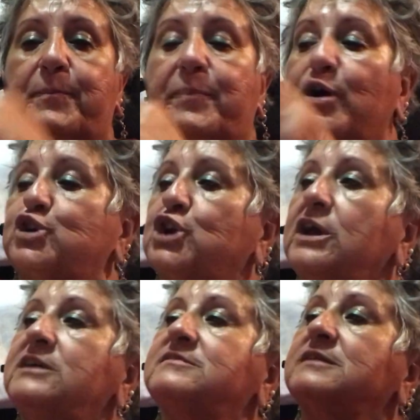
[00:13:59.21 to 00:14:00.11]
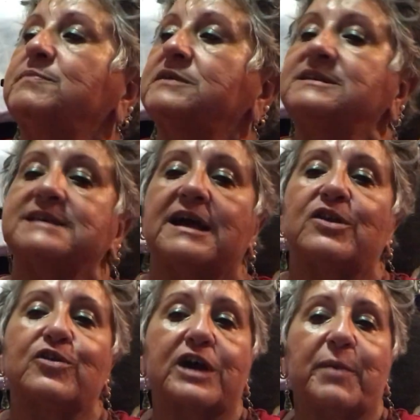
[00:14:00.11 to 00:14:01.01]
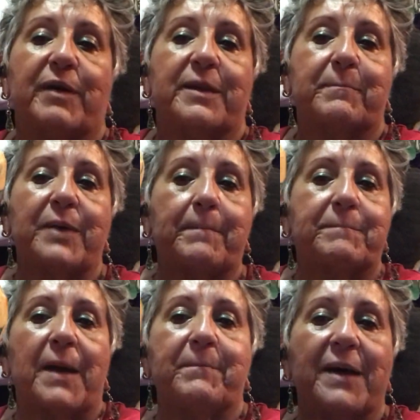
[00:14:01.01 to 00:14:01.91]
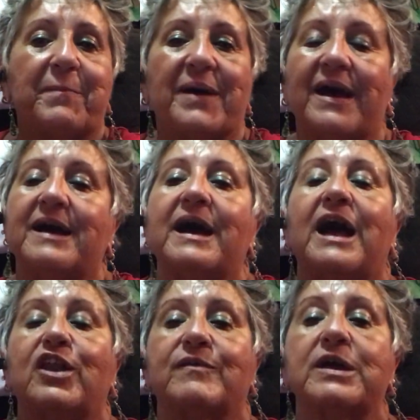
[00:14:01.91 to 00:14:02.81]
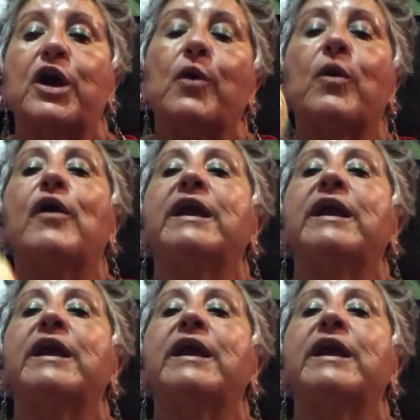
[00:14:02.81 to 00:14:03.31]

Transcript: Parche, same thing inside. Look at it. I love it. Well,